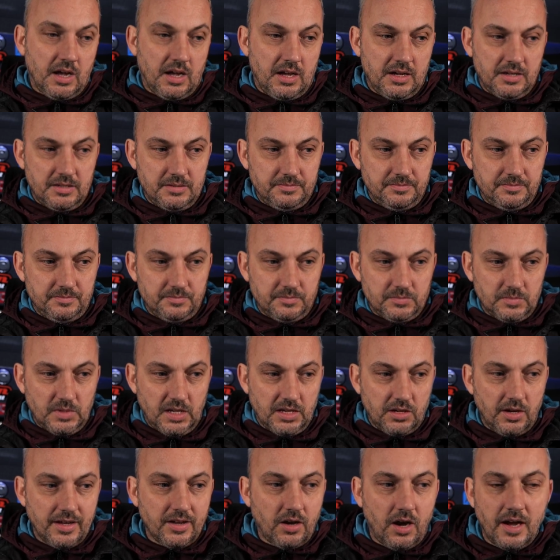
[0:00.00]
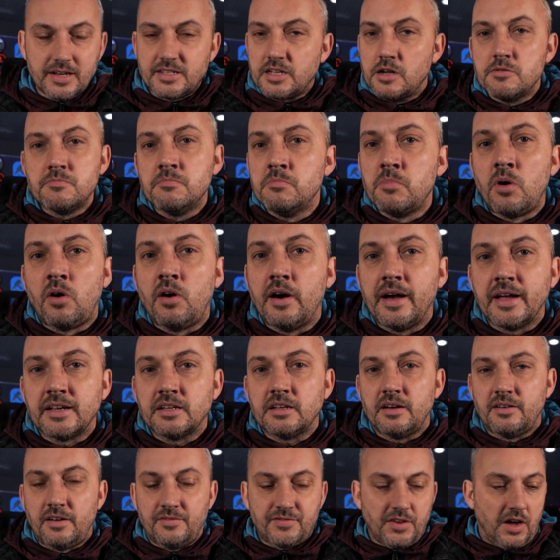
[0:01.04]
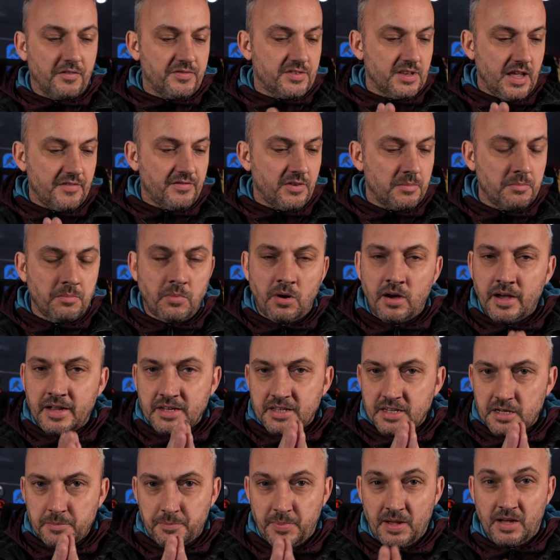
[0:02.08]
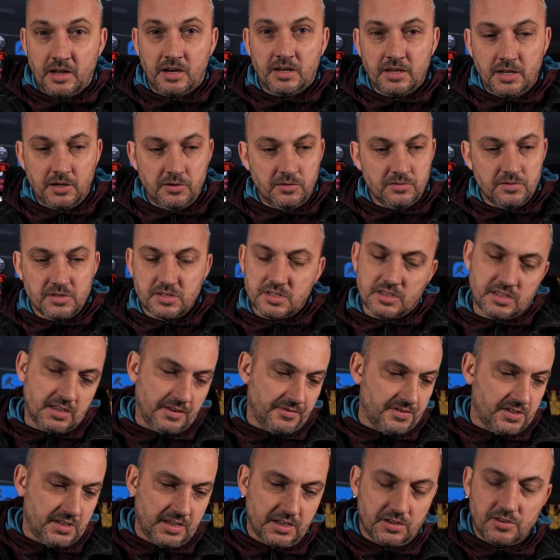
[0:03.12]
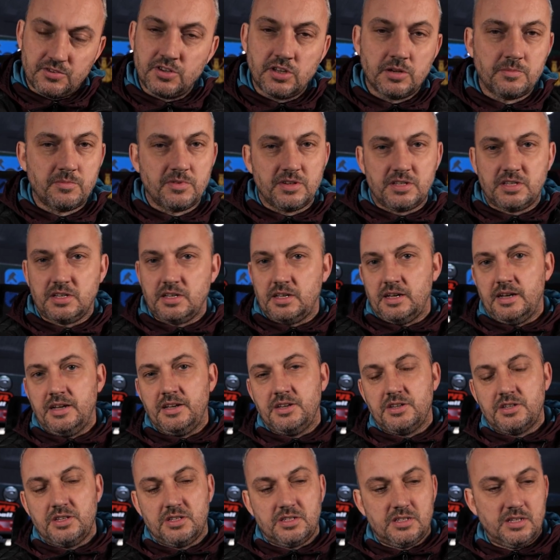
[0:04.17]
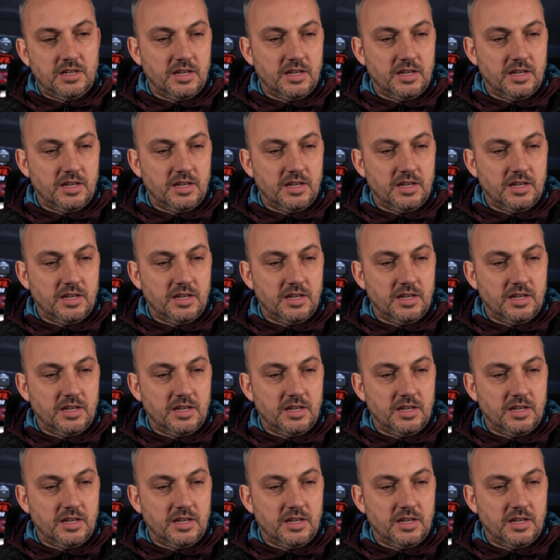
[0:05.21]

Um, and I, I don't mind. I've, I've never minded about loans, as I've said on numerous occasions.